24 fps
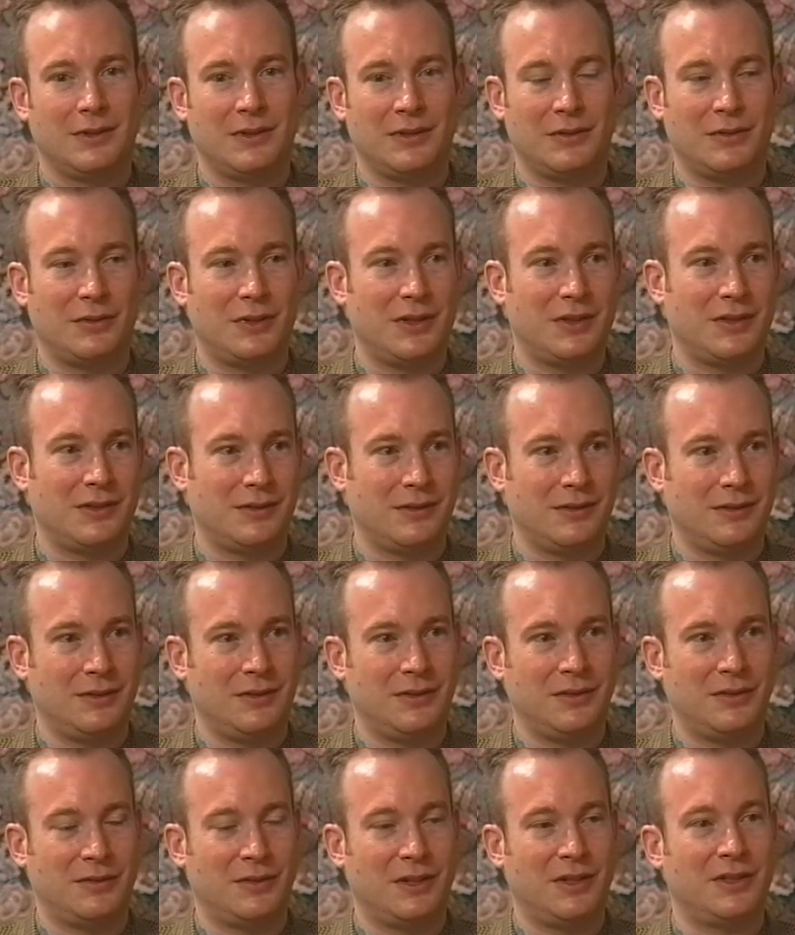increased,
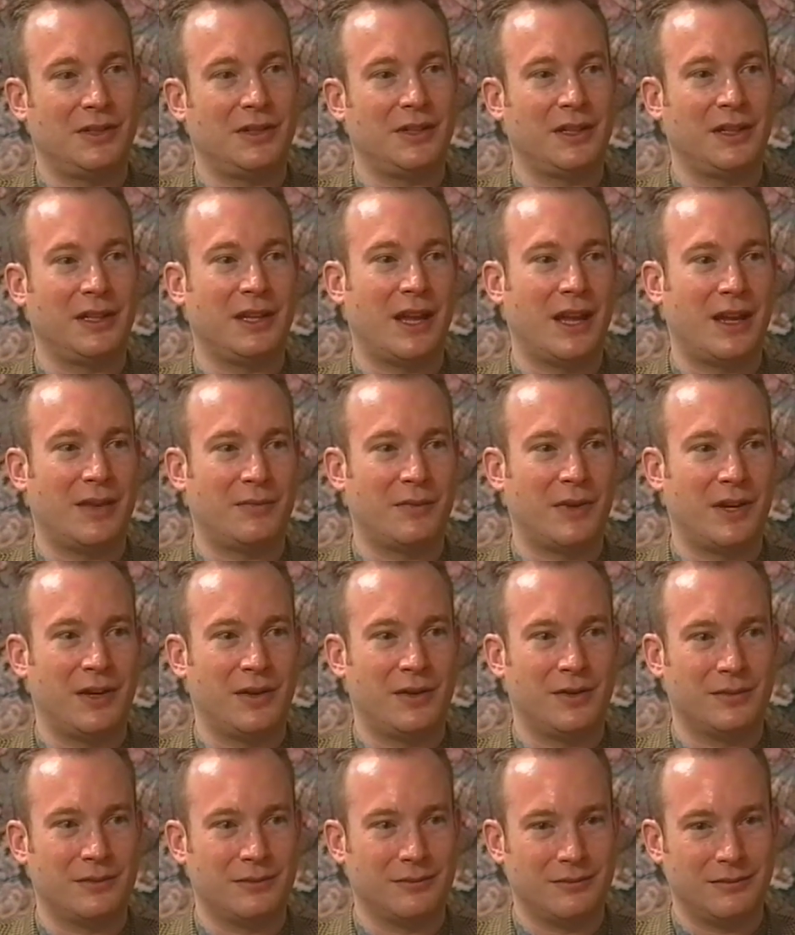increasingly have my
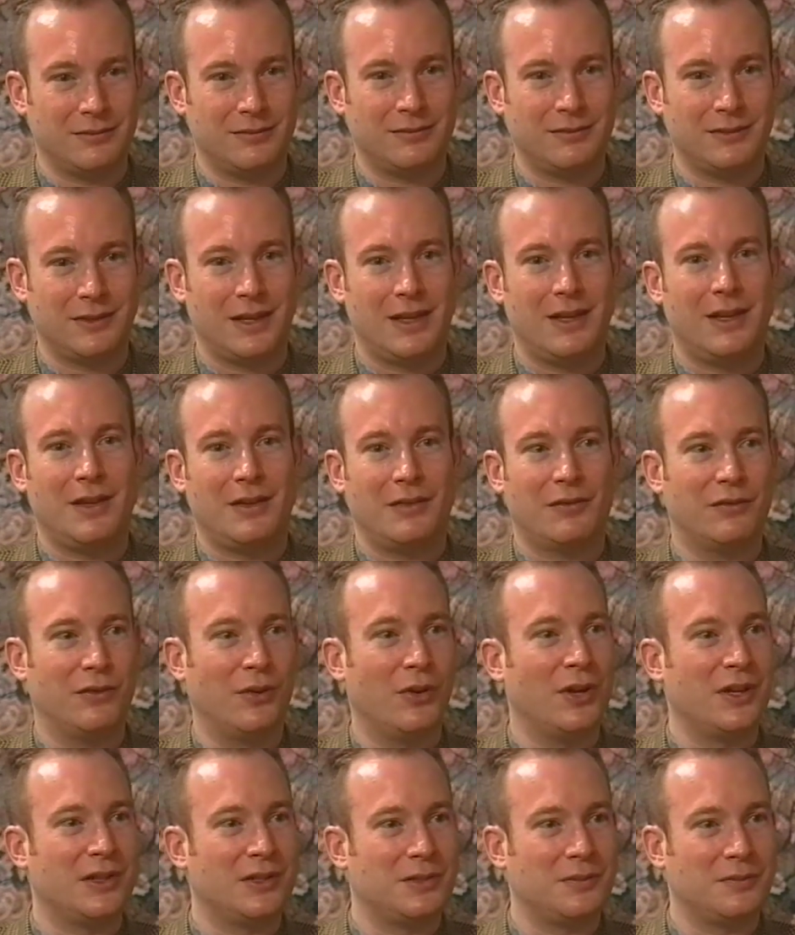own
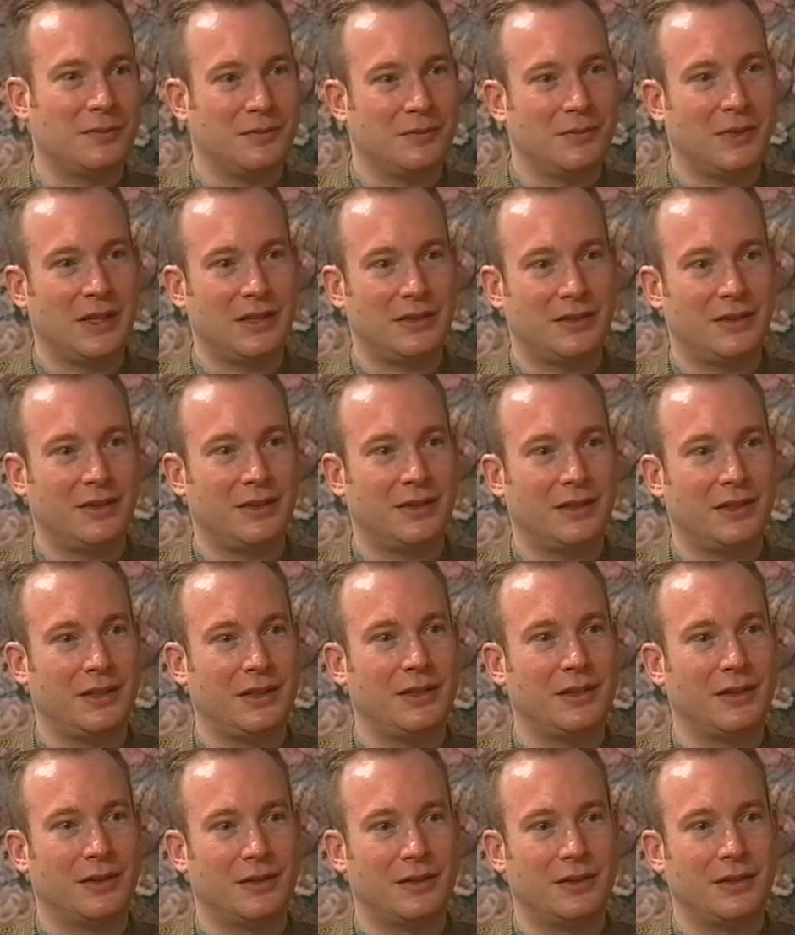voice, basically,
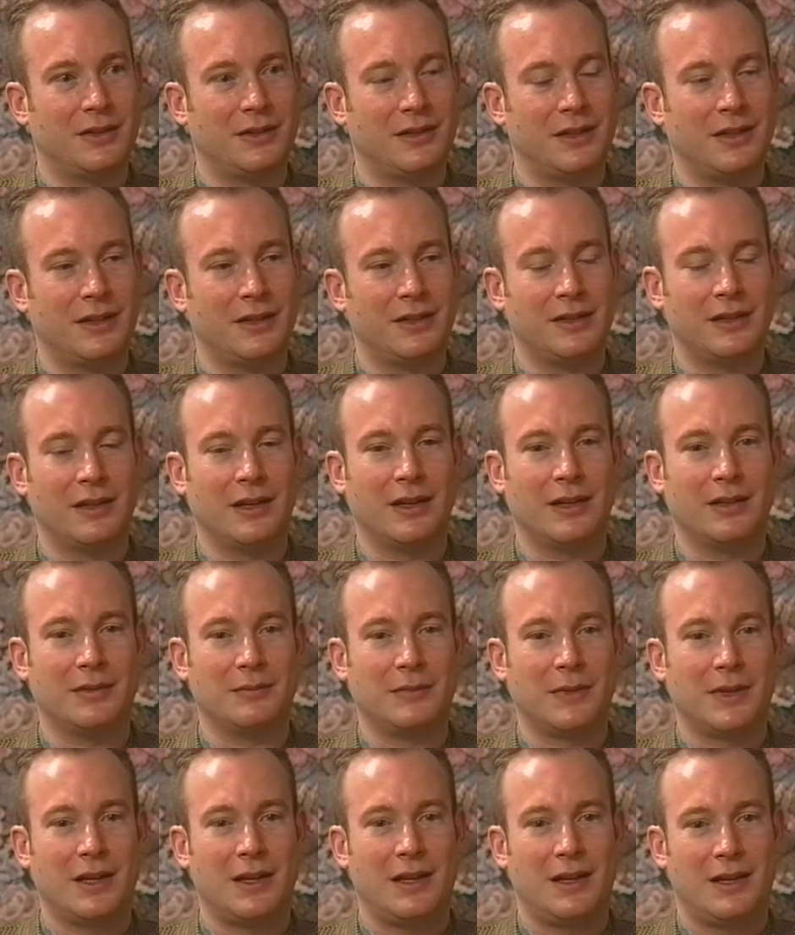you uh -huh. know, uh-huh. and, and uh,
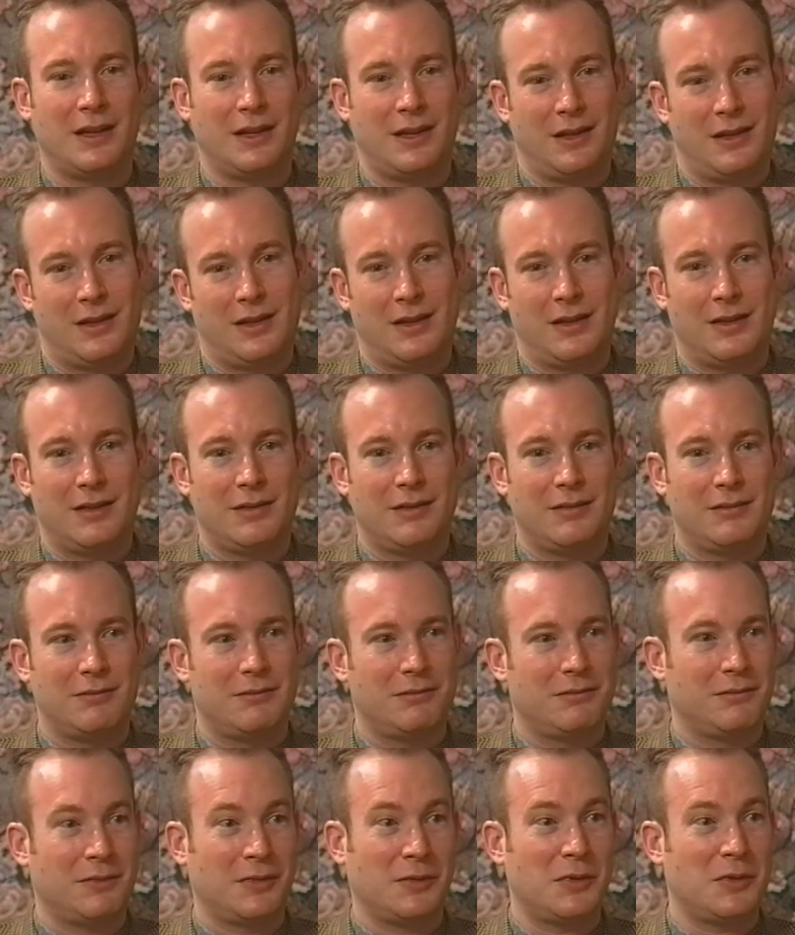
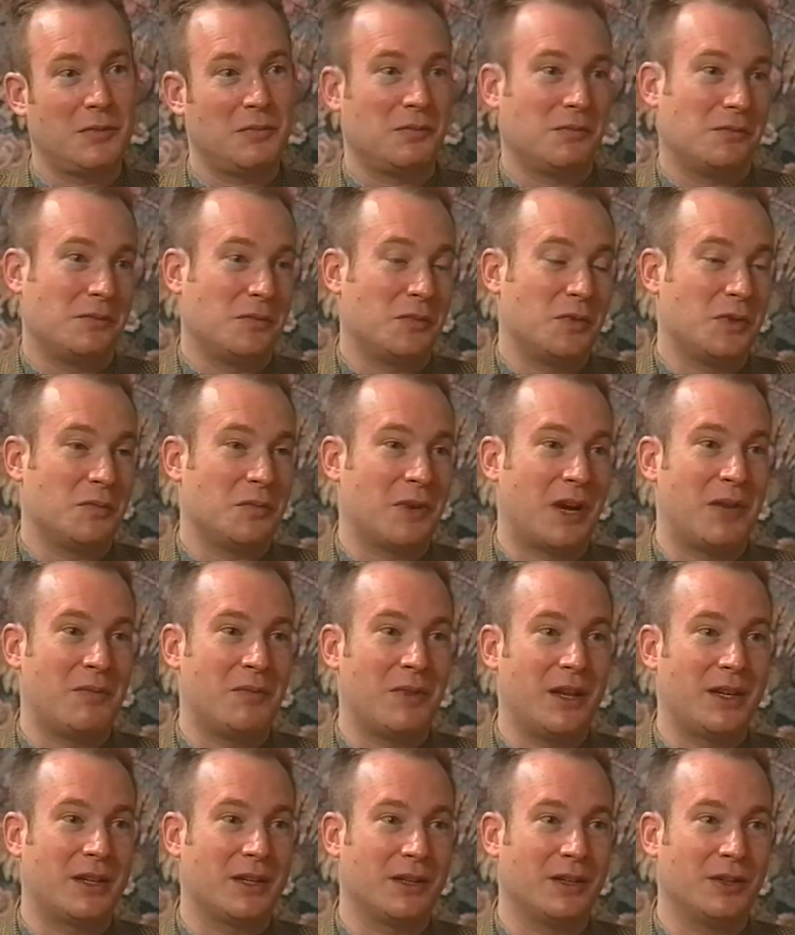wouldn't wouldn't mind
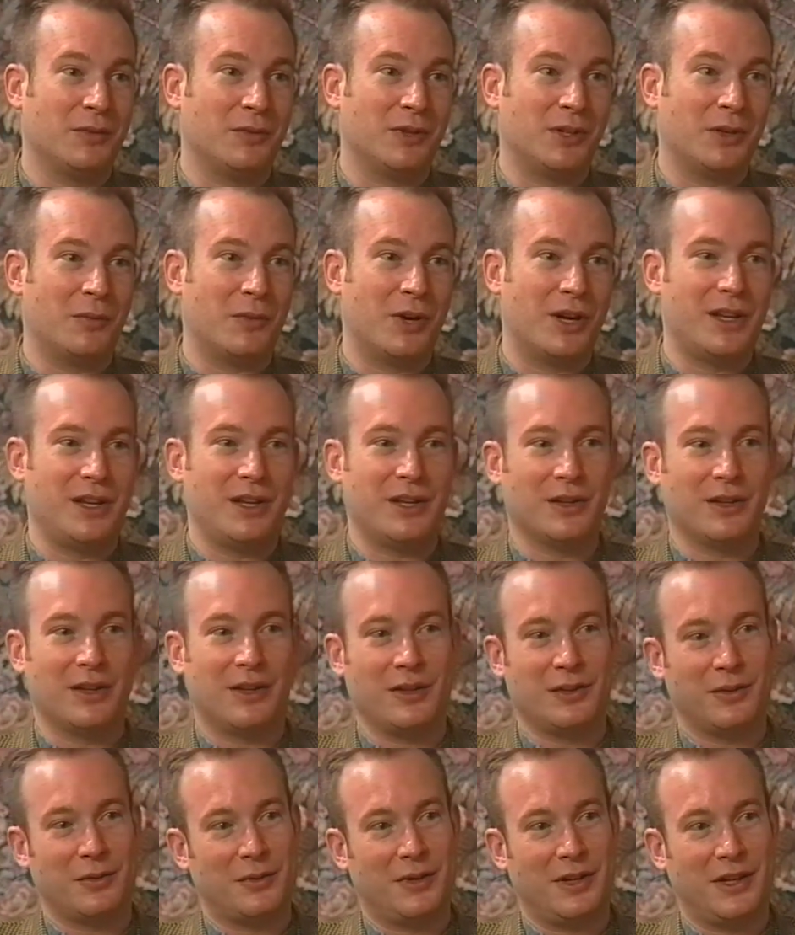making a little bit of money
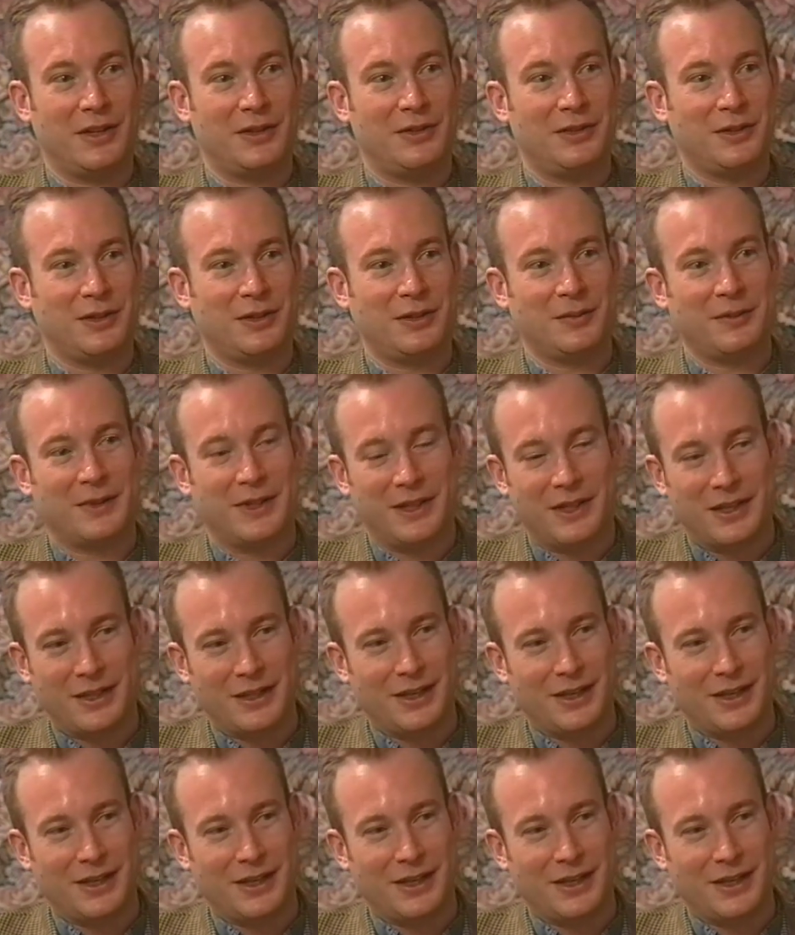along the way too, but